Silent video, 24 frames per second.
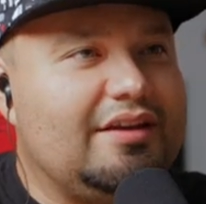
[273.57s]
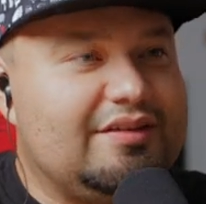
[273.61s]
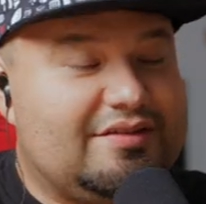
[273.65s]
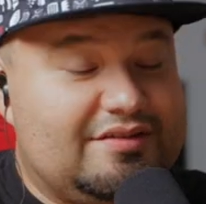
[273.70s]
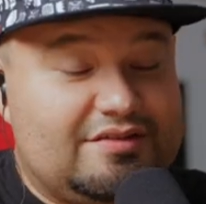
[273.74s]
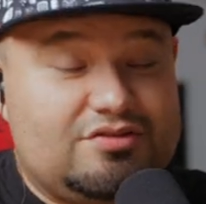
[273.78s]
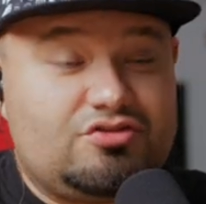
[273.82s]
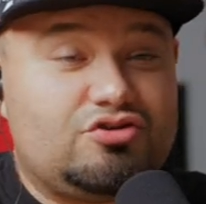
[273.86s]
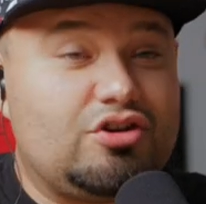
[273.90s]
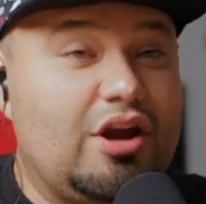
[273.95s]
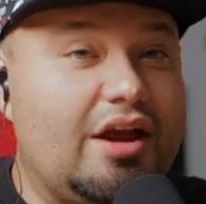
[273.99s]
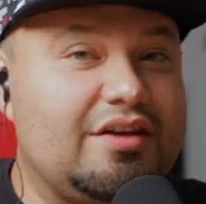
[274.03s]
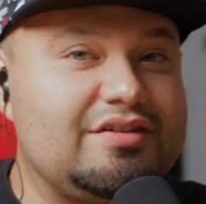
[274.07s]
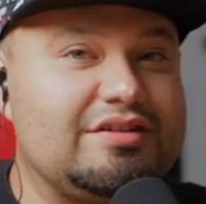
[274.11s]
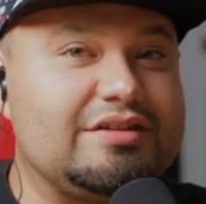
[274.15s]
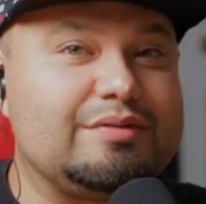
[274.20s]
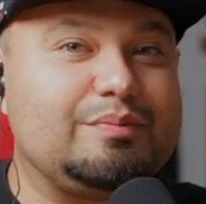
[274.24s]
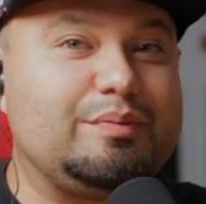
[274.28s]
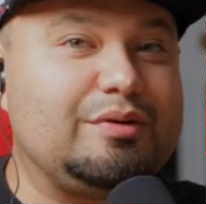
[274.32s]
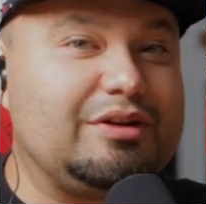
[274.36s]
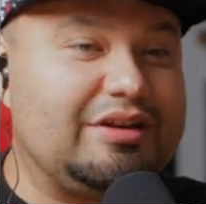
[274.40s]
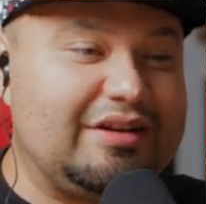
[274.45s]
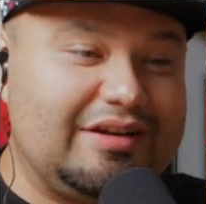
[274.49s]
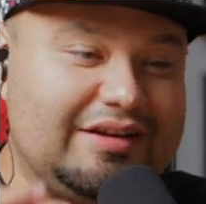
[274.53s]
It's
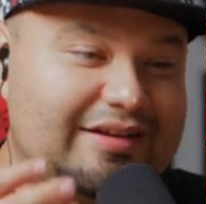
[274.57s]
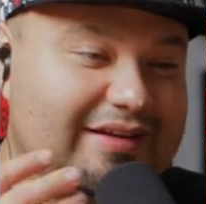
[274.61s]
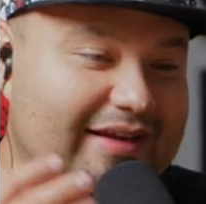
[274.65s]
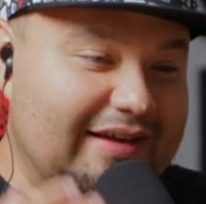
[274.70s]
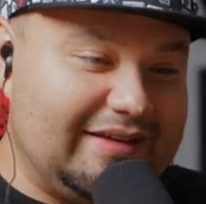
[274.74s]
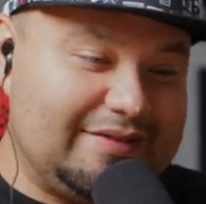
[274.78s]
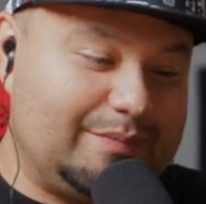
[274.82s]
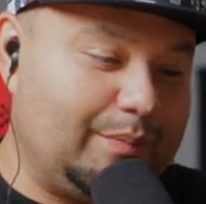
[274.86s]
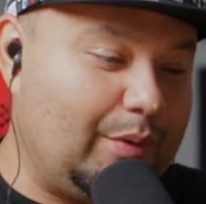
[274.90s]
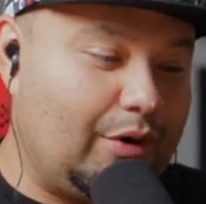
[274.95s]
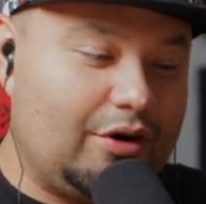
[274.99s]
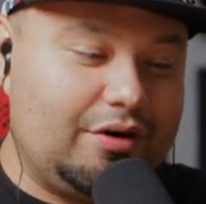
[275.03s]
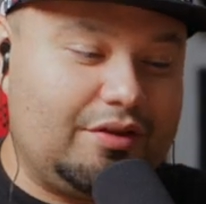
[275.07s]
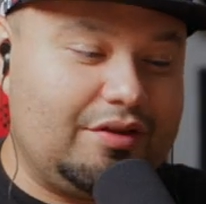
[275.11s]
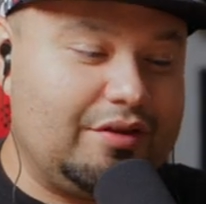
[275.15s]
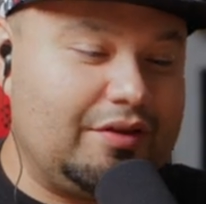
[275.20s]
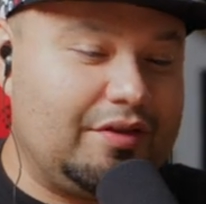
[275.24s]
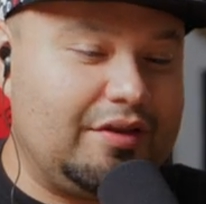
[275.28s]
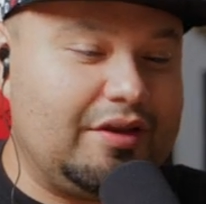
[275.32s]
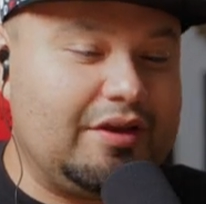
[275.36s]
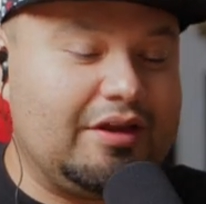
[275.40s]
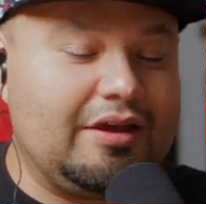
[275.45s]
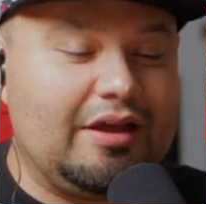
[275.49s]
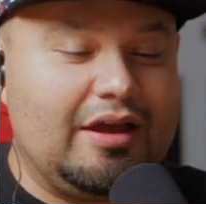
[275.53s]
tragic, but it is part of the
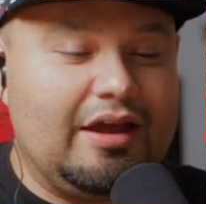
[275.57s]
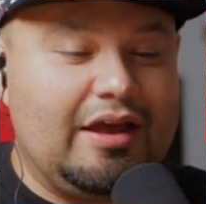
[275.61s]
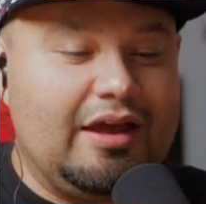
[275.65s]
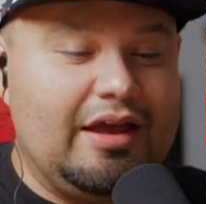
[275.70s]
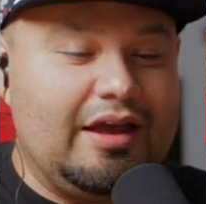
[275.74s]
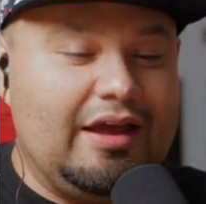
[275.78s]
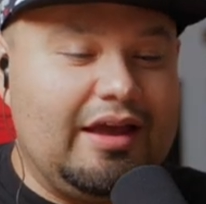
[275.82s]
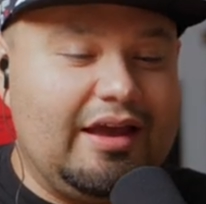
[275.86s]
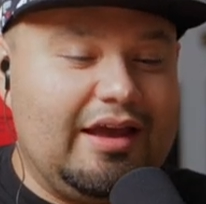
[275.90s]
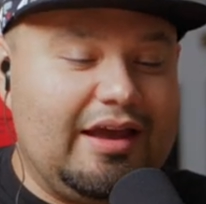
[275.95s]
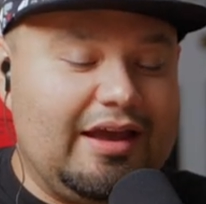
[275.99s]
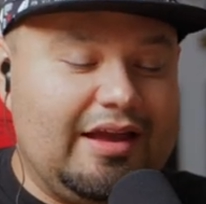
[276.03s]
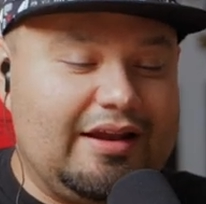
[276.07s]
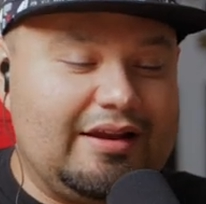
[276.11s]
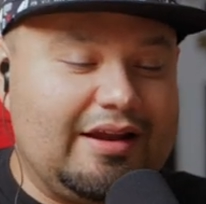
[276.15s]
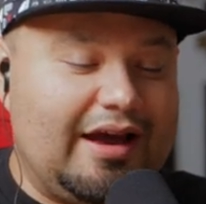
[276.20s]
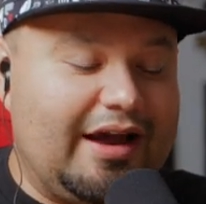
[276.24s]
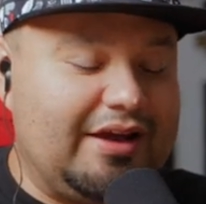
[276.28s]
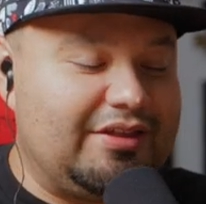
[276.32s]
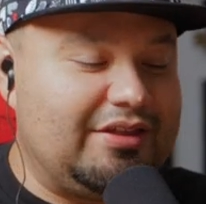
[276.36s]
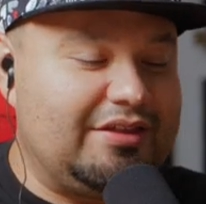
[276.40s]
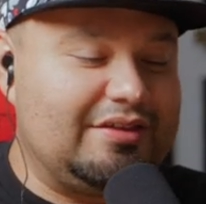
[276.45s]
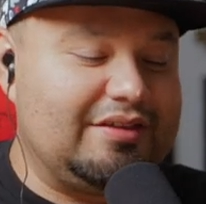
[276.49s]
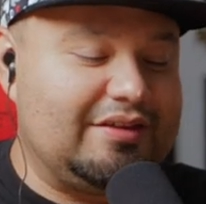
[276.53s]
thing. And
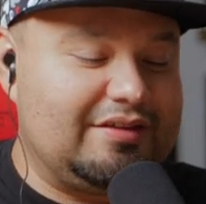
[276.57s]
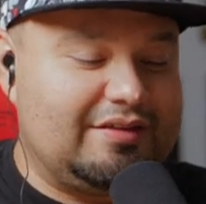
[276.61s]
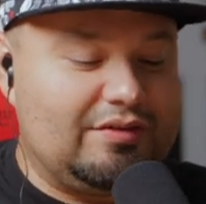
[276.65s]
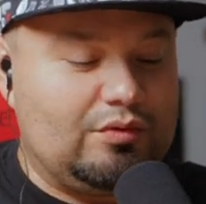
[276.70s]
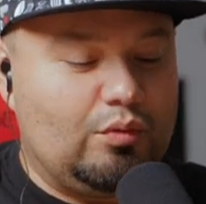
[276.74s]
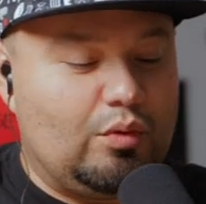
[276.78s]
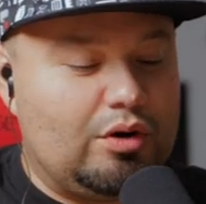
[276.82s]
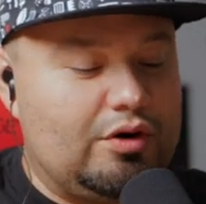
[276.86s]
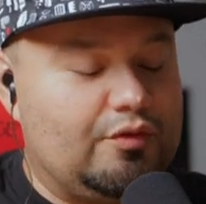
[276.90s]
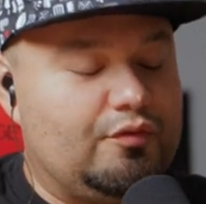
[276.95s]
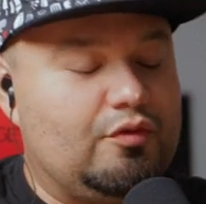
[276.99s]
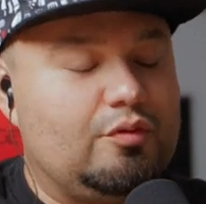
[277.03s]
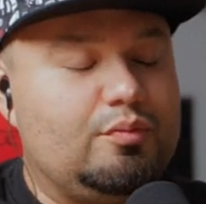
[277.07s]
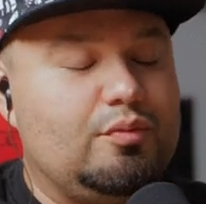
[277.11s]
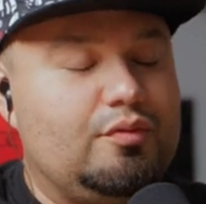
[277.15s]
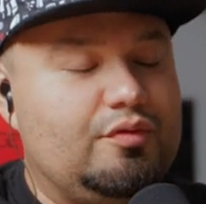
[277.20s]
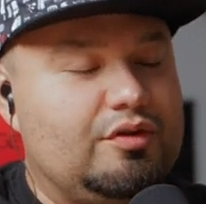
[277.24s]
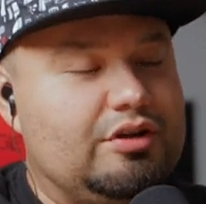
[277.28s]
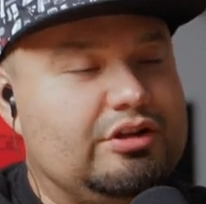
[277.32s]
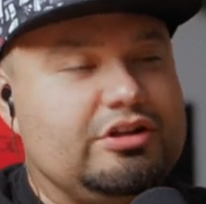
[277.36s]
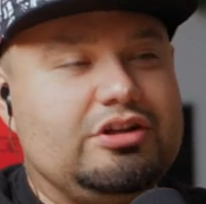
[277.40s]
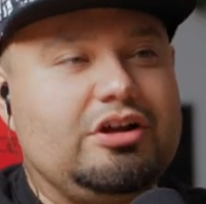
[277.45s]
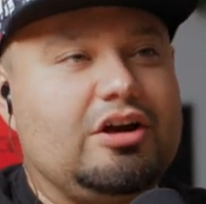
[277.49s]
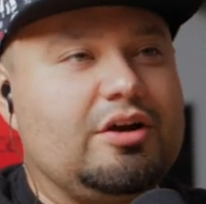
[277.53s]
I think this is a wonderful
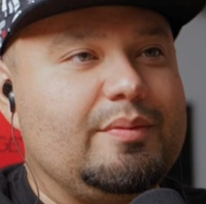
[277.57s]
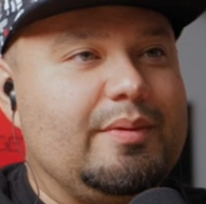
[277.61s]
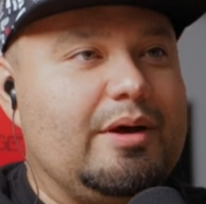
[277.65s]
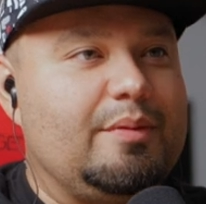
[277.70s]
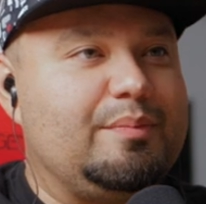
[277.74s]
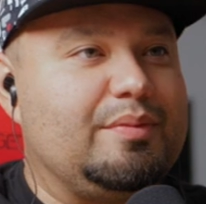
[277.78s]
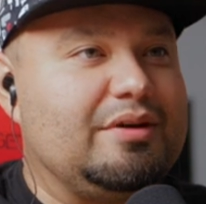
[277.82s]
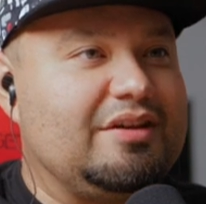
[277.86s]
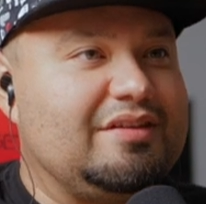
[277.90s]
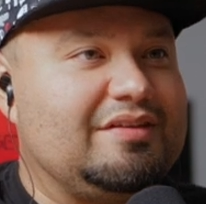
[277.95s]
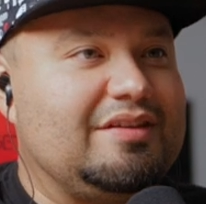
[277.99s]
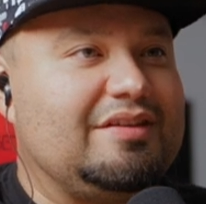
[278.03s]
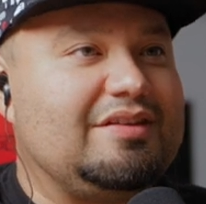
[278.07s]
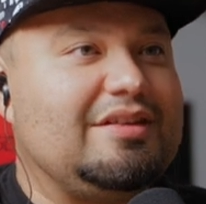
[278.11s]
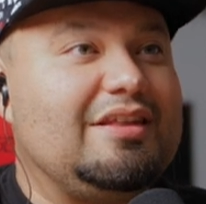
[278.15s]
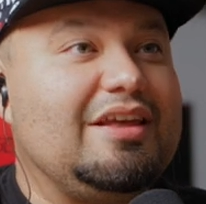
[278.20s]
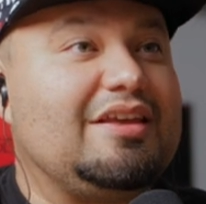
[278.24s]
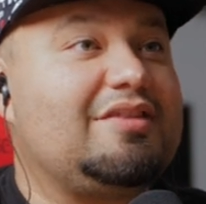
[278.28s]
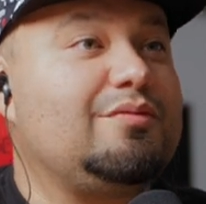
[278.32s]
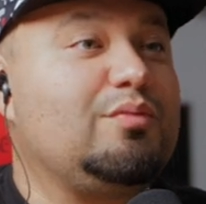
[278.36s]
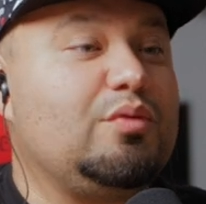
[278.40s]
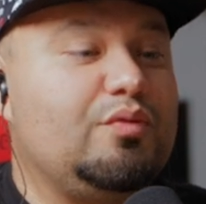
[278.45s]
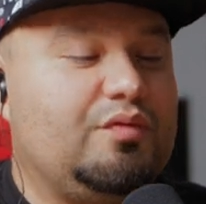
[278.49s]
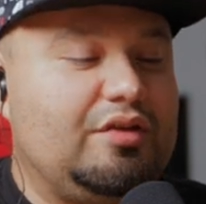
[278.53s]
movie to talk about because
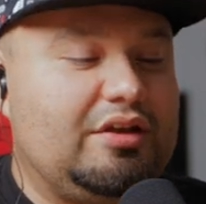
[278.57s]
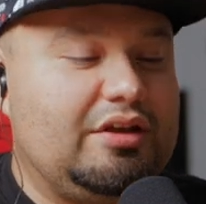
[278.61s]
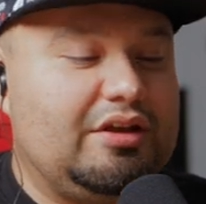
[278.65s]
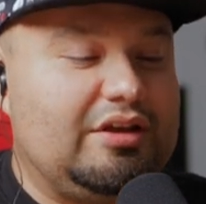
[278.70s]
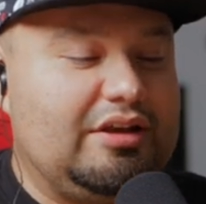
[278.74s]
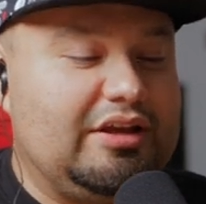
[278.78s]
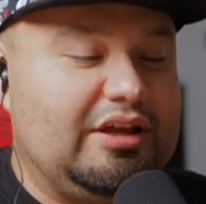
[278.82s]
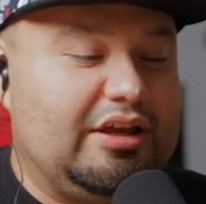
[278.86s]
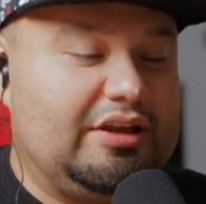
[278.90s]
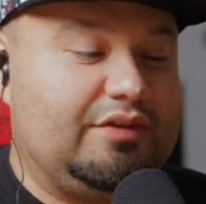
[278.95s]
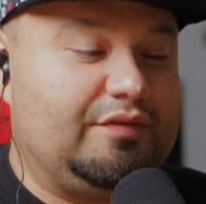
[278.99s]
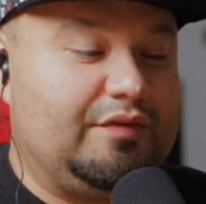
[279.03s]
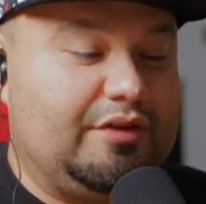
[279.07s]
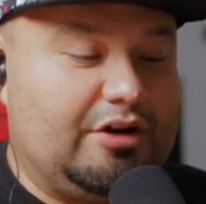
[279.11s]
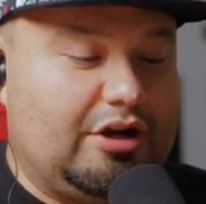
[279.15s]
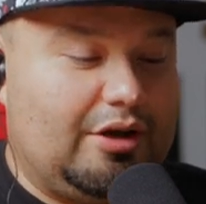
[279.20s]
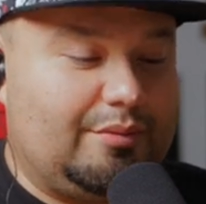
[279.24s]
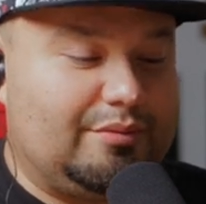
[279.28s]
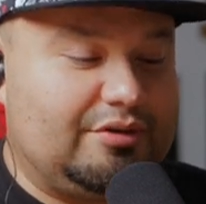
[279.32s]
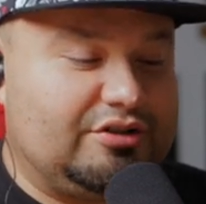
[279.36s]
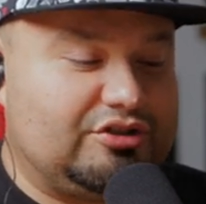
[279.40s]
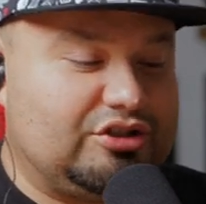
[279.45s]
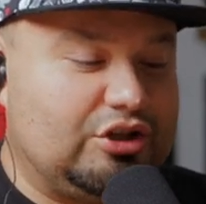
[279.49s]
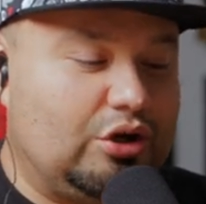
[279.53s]
this movie is phenomenal.